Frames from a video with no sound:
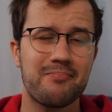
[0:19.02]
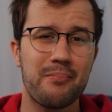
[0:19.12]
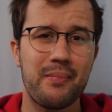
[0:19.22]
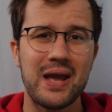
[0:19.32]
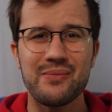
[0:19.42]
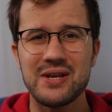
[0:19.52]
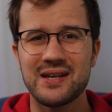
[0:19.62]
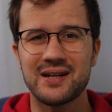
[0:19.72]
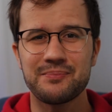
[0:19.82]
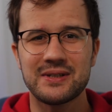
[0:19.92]
Maybe
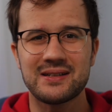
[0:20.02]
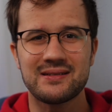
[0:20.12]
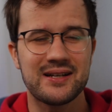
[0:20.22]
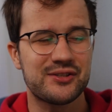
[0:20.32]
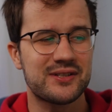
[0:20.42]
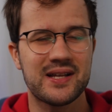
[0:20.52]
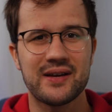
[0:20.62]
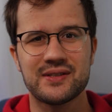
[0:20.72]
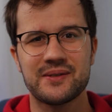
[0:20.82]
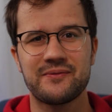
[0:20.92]
not, but let's just
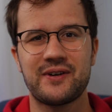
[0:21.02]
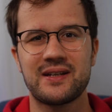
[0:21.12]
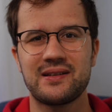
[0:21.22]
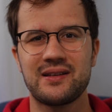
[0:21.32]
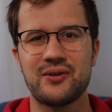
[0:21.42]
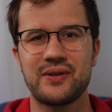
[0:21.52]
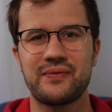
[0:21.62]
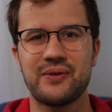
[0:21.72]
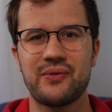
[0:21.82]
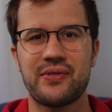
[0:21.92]
have some fun and learn a
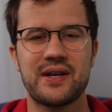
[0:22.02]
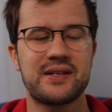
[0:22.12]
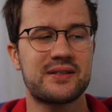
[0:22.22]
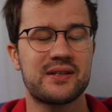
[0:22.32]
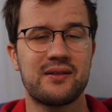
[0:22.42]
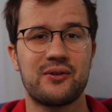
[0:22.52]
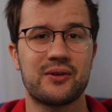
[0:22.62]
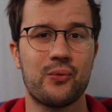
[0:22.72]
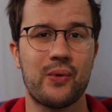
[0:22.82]
few things along the